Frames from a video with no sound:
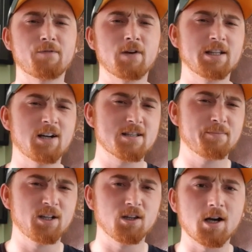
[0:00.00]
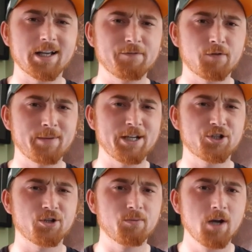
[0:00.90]
front. There hasn't been a lot of
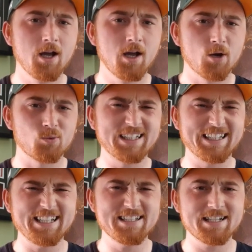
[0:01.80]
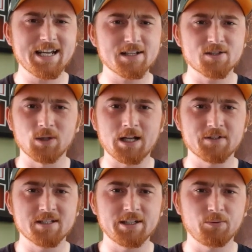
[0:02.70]
information released yet, so we'll have
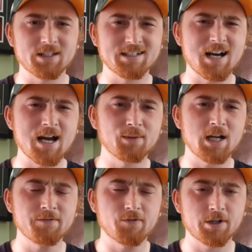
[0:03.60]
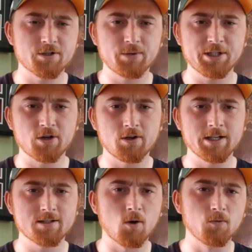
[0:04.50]
to see what the timeline for his return
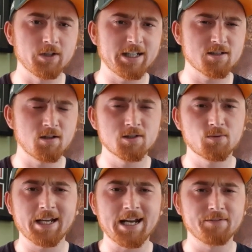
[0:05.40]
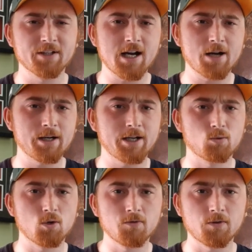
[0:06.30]
is. Hopefully, as long as we can have the guy ready to
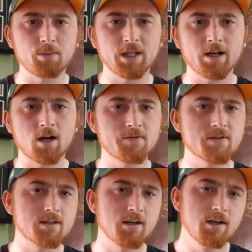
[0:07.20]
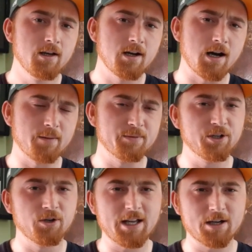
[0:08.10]
roll for playoffs,
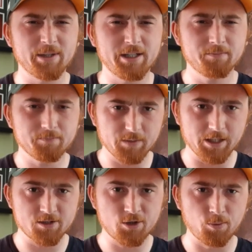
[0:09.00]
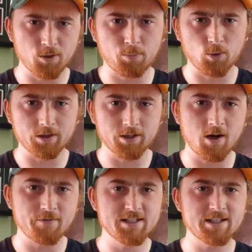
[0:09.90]
that'll be super important. And
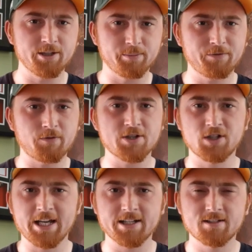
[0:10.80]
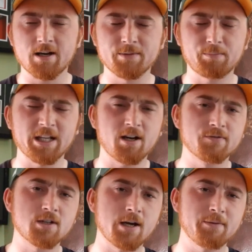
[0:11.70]
obviously, he'll be fresh legs coming
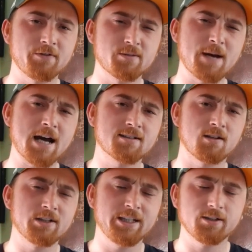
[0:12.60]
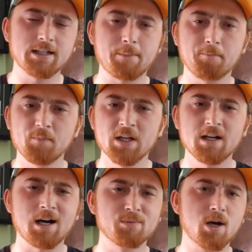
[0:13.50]
playoff time if his back's all healed up,
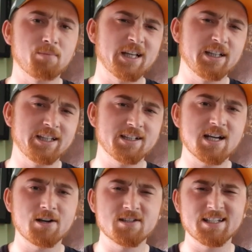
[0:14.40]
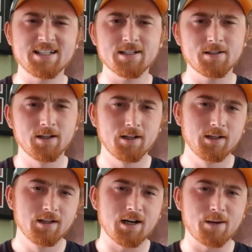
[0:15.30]
not playing the entire season.
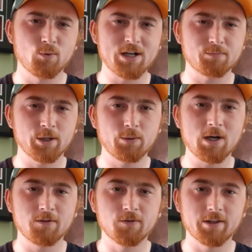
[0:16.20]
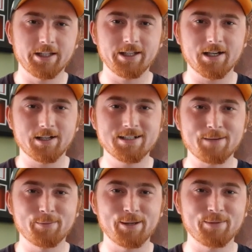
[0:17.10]
Went pretty well for the
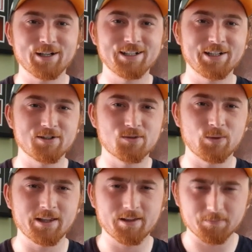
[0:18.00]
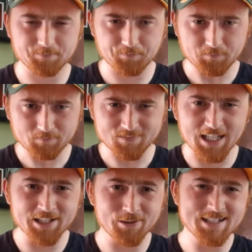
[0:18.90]
Tampa Bay Buccaneers with
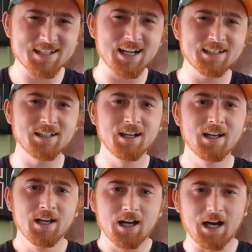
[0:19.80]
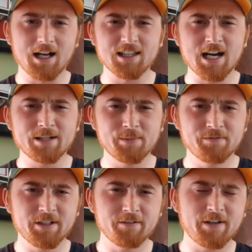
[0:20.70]
their inside lineman,
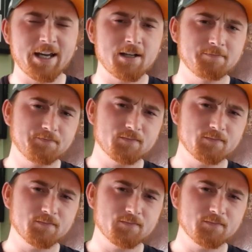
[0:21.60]
Vita Vea.